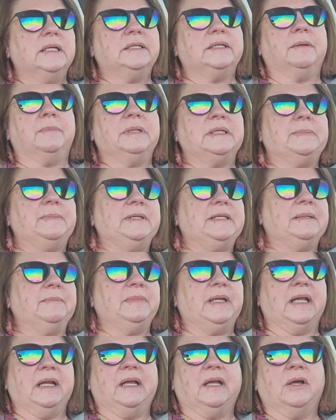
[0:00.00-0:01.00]
So it must be
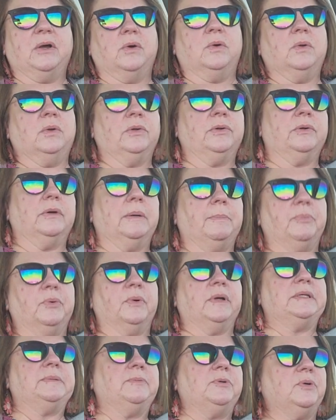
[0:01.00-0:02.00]
some kind of cold or upper
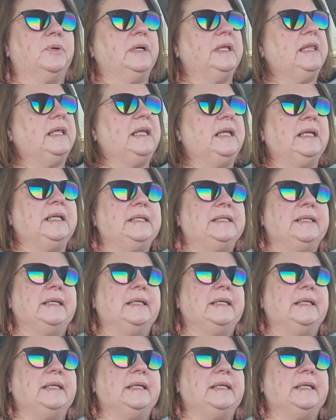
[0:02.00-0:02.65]
respiratory thing.